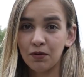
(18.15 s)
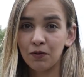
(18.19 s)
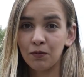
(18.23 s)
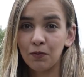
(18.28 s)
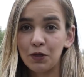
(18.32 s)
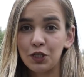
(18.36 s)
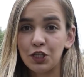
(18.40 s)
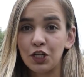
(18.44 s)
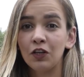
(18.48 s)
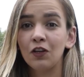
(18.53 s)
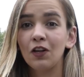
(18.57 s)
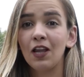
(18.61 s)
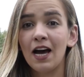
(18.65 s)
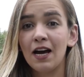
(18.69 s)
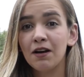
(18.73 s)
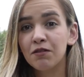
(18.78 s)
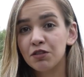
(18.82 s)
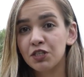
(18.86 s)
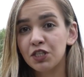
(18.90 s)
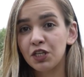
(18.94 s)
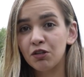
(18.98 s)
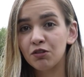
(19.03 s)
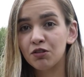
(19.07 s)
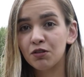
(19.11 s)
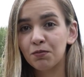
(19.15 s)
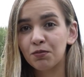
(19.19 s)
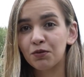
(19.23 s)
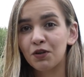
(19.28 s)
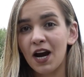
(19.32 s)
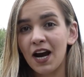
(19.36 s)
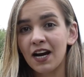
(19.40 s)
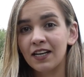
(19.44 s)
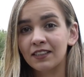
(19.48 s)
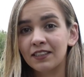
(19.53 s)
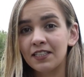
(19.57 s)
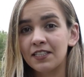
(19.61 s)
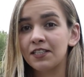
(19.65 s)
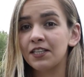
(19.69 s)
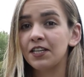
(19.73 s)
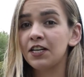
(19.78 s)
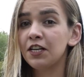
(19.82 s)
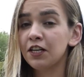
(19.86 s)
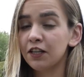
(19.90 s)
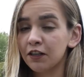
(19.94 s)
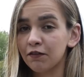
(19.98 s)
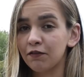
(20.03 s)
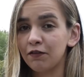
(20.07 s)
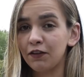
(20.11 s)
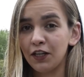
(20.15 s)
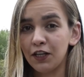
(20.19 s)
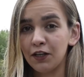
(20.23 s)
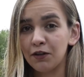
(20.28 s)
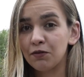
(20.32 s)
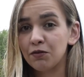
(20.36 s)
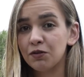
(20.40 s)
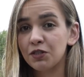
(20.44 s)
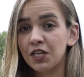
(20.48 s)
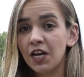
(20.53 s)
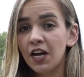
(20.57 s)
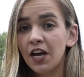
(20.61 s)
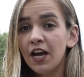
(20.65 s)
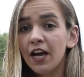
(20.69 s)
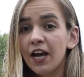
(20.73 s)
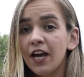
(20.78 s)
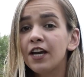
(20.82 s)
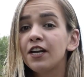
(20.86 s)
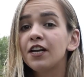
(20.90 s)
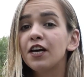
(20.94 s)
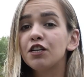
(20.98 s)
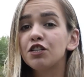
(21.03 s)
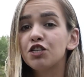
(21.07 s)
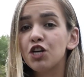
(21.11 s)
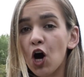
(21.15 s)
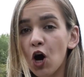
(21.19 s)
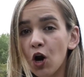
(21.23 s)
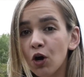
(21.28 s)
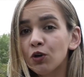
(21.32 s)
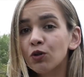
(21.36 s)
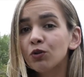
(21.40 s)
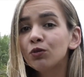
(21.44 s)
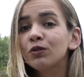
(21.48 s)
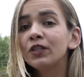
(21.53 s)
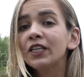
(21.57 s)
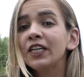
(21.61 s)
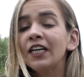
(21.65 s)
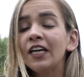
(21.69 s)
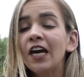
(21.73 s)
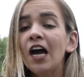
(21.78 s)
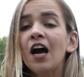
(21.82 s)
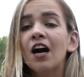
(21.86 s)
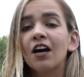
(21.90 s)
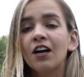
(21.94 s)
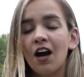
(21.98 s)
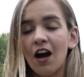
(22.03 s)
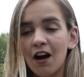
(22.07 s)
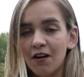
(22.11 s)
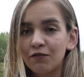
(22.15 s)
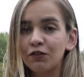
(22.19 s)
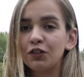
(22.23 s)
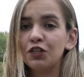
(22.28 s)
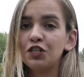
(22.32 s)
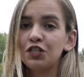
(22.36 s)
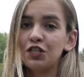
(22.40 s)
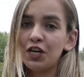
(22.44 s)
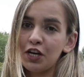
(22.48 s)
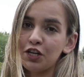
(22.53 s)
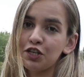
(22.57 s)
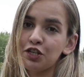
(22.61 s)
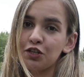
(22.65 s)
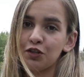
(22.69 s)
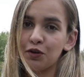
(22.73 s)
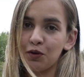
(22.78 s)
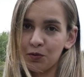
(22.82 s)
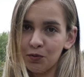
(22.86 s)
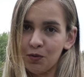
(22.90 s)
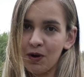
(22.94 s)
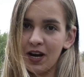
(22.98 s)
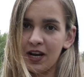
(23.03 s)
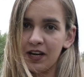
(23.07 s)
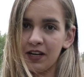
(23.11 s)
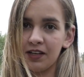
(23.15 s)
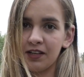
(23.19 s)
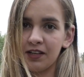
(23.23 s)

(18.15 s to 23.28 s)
which allows you to practice interviews in a totally conversational way.